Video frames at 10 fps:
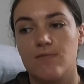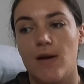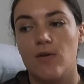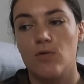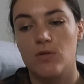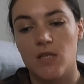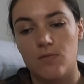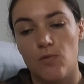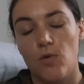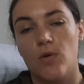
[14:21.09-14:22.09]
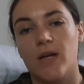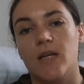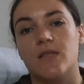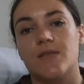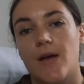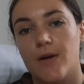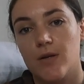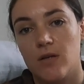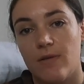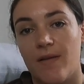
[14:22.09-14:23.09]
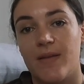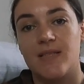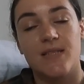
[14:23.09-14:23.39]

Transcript: is when horses walk in a circle around their